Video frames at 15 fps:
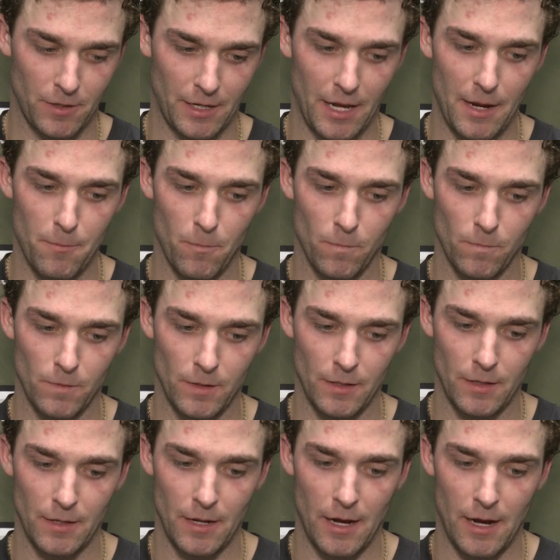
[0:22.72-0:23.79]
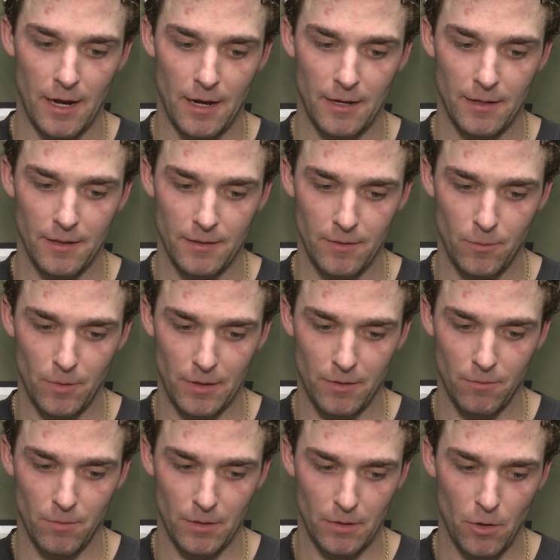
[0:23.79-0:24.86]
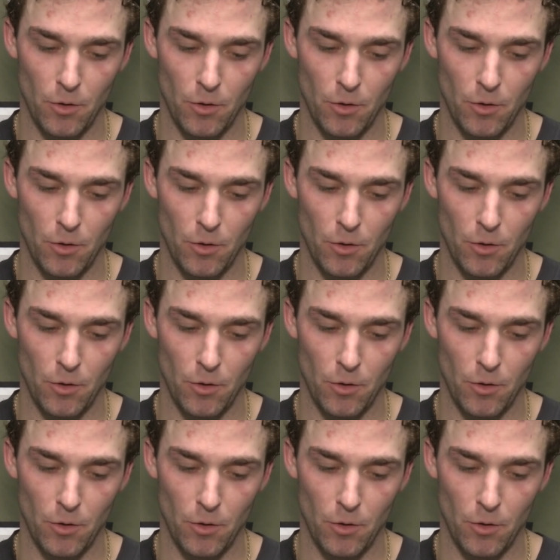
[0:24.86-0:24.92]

game when with